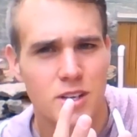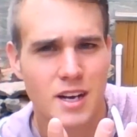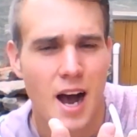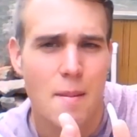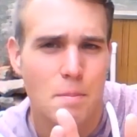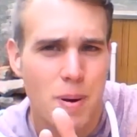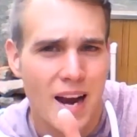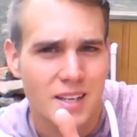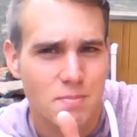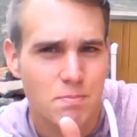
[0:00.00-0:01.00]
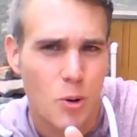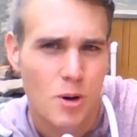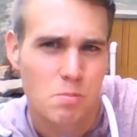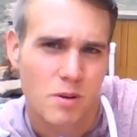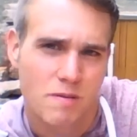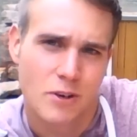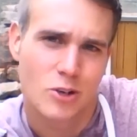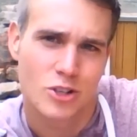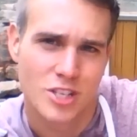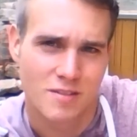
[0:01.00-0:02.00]
compact portable
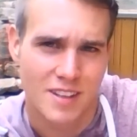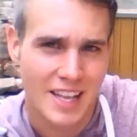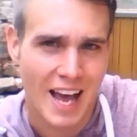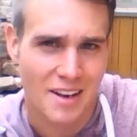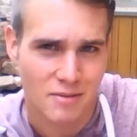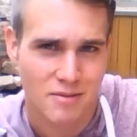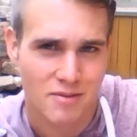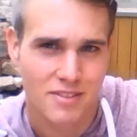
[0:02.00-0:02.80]
version of life.